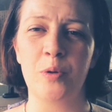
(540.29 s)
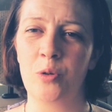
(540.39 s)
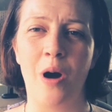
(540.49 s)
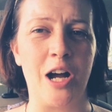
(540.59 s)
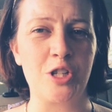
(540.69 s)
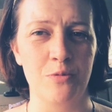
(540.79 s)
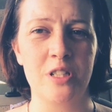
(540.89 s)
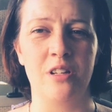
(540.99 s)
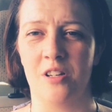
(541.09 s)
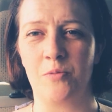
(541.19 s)
but no actual
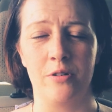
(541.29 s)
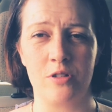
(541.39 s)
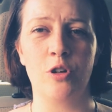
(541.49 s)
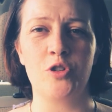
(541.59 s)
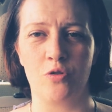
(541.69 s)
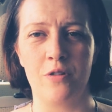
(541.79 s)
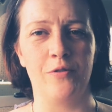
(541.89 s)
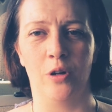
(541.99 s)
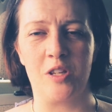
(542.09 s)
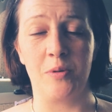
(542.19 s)
tears, whereas Toy Story
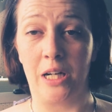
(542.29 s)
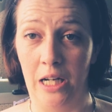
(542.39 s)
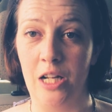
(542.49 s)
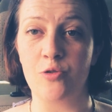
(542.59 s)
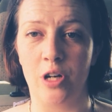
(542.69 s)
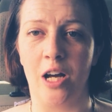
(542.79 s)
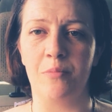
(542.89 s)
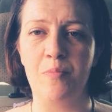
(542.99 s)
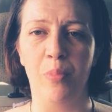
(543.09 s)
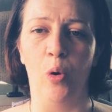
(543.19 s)
4 last week literally had
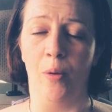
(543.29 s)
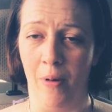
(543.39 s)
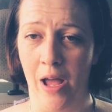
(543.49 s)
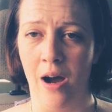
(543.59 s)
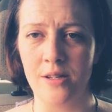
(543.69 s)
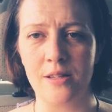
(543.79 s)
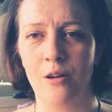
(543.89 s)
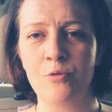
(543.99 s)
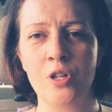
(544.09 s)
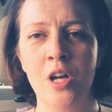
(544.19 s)
me bawling my eyes
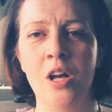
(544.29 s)
out.